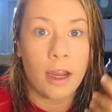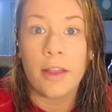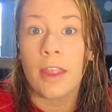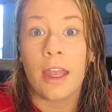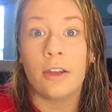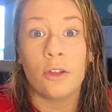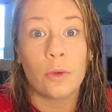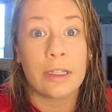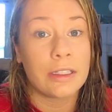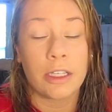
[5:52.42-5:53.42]
And then you
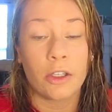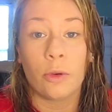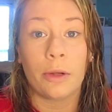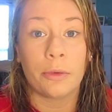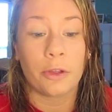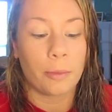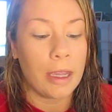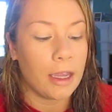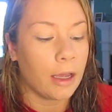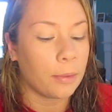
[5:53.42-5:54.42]
continue on with your
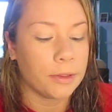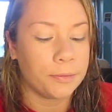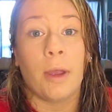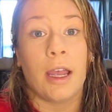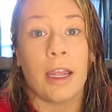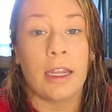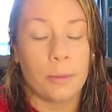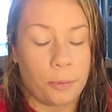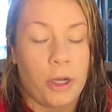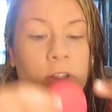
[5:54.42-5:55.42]
makeup. My
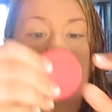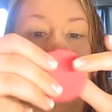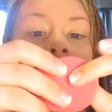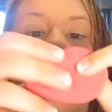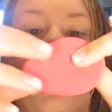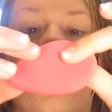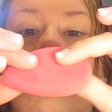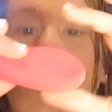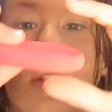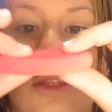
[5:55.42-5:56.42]
impressions of